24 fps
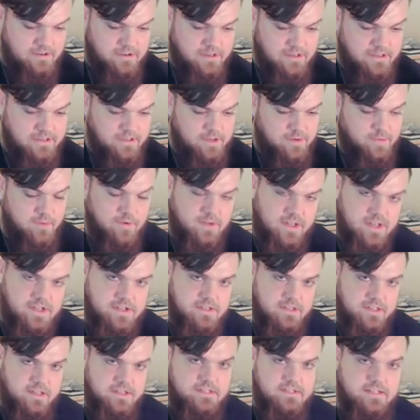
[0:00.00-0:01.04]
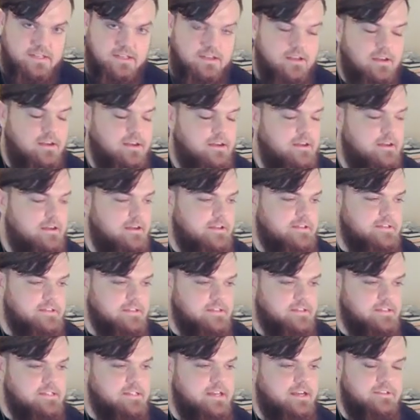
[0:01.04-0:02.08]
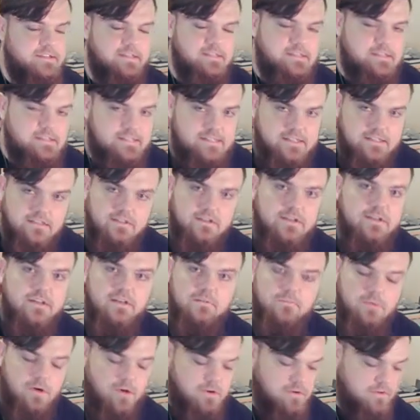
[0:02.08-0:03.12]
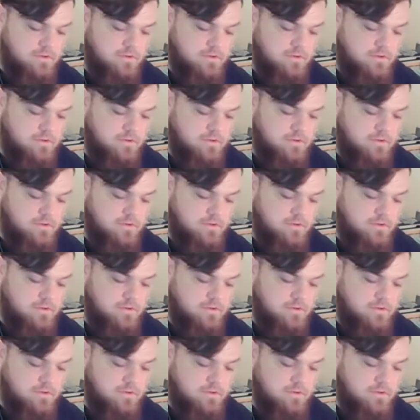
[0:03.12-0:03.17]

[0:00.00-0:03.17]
it in relation to that D, it's going to sound like the D Lydian mode.